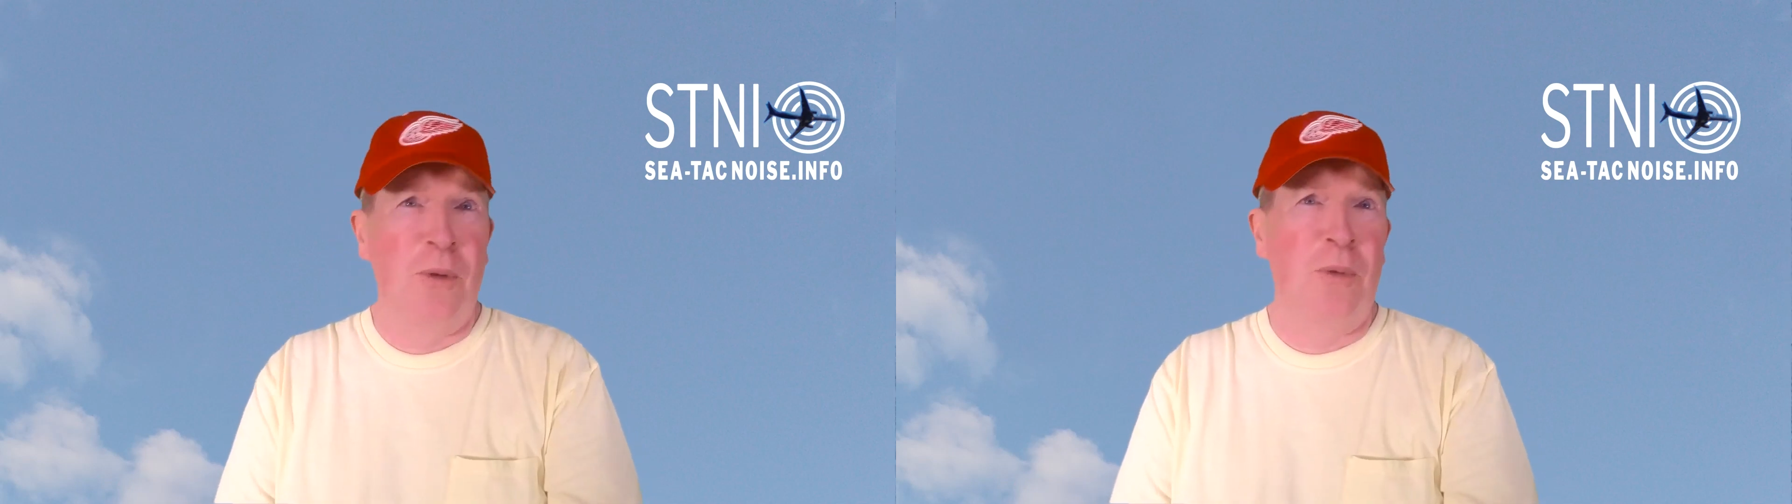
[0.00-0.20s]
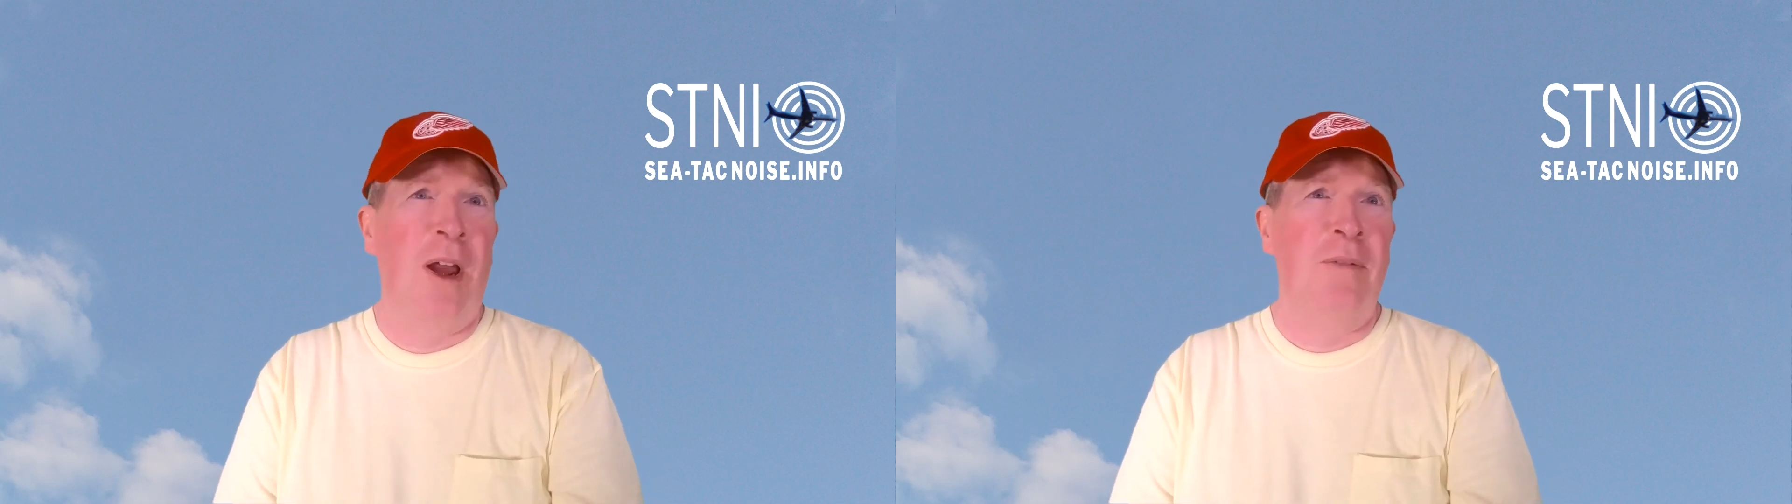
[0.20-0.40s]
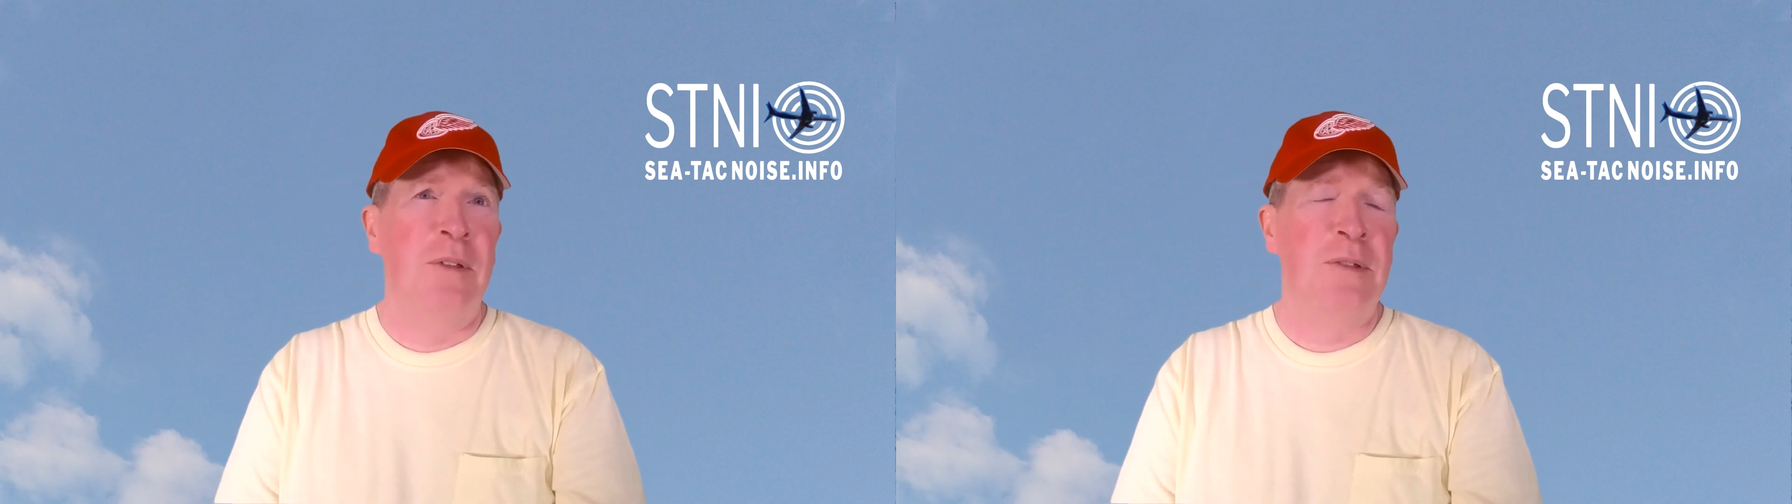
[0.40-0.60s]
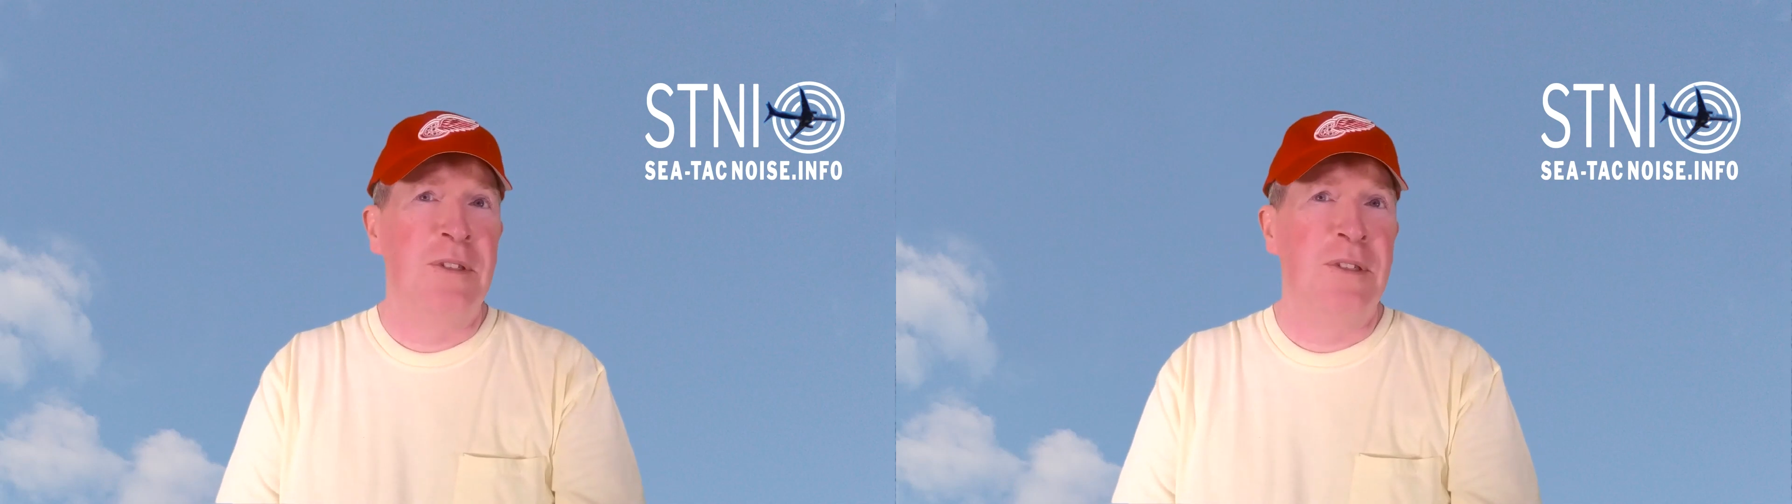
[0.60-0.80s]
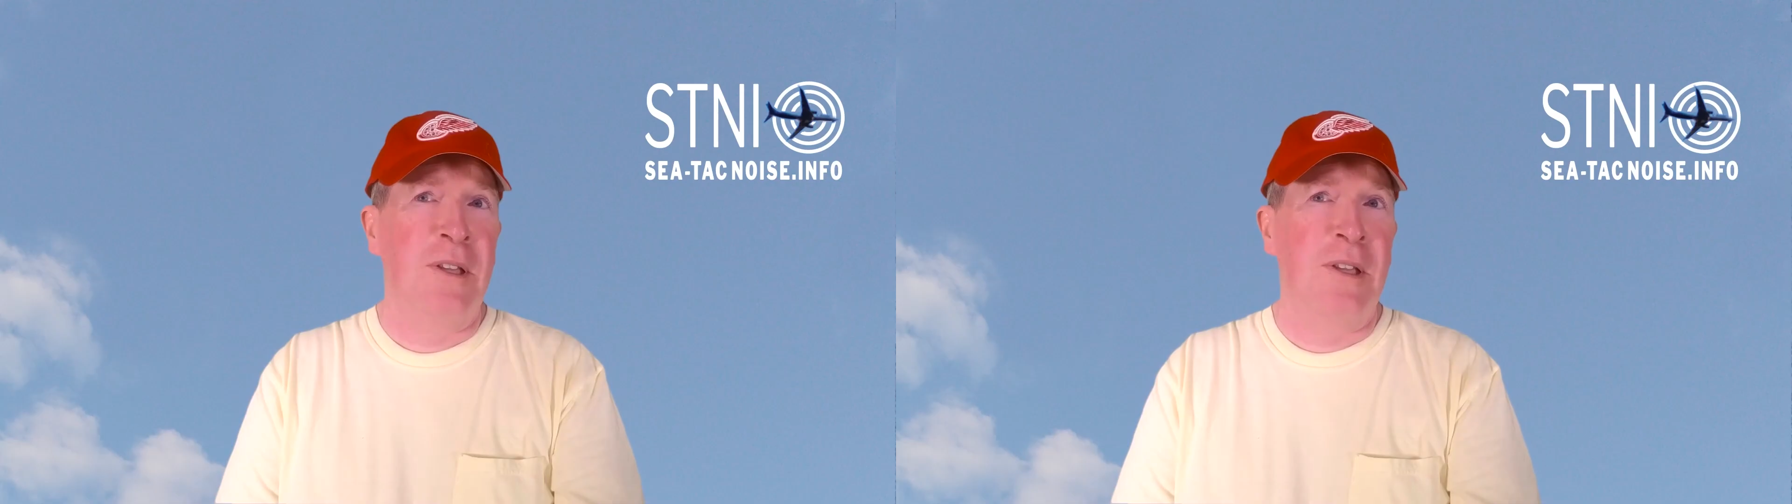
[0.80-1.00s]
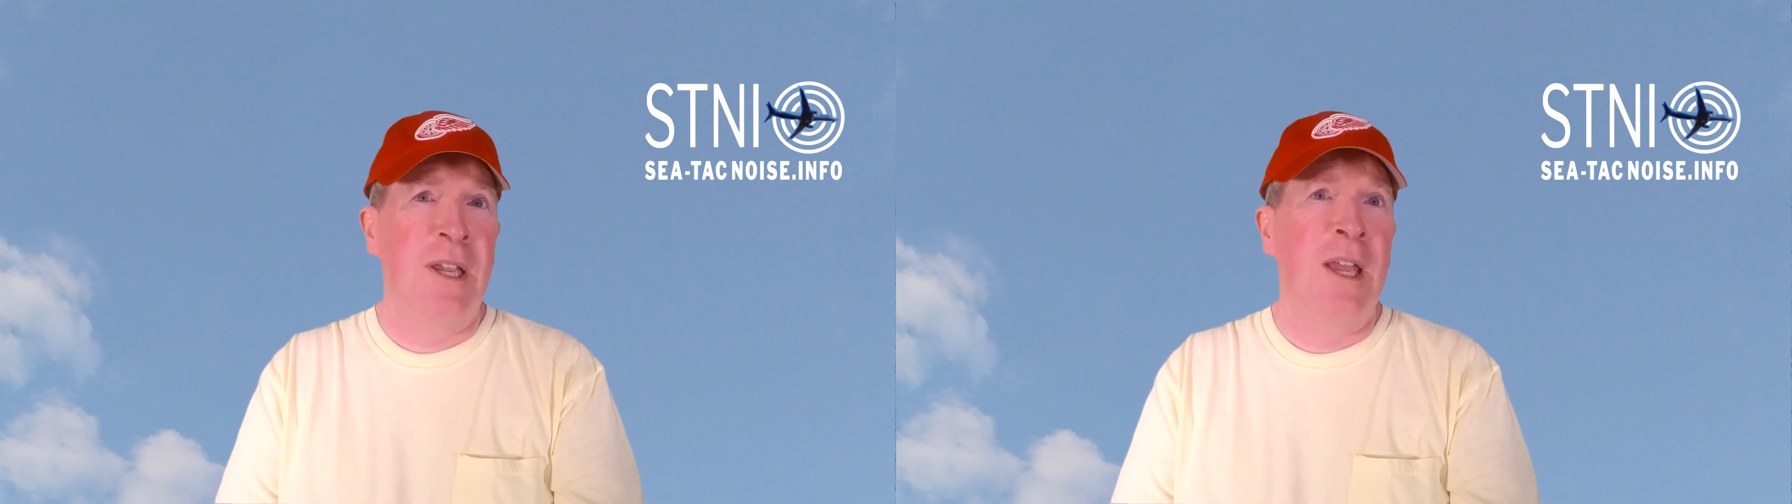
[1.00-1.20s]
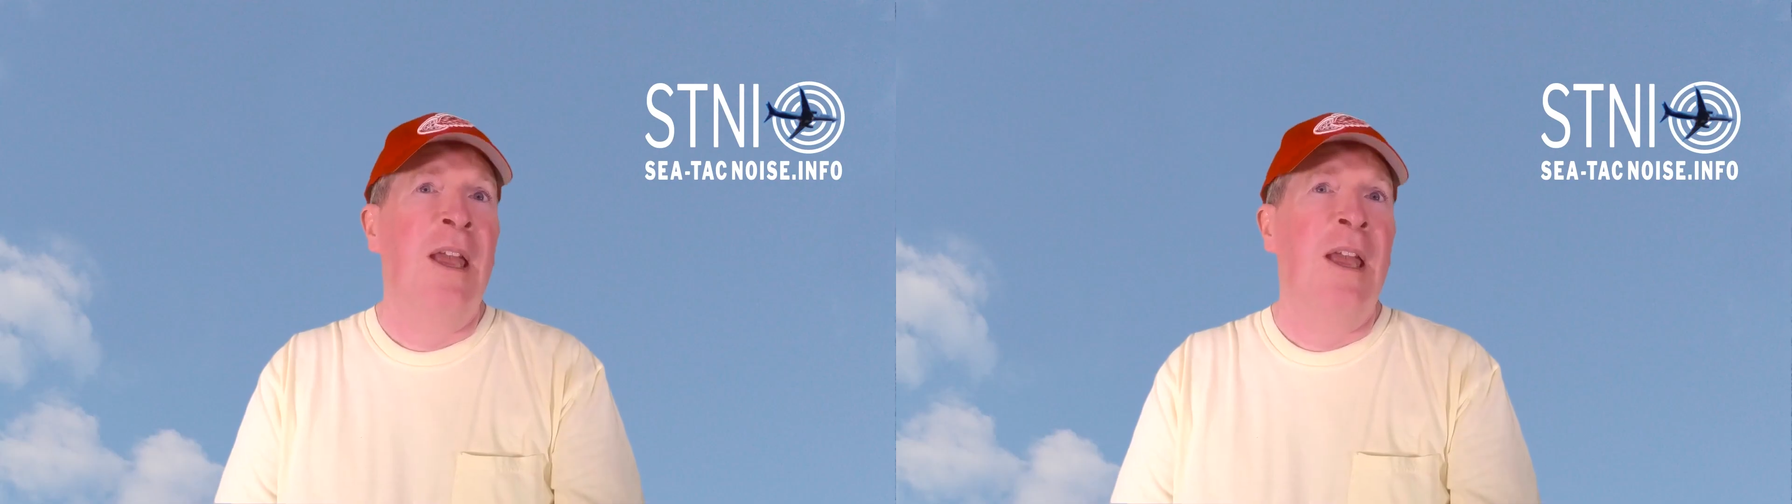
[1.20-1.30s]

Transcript: Arrivals Facility,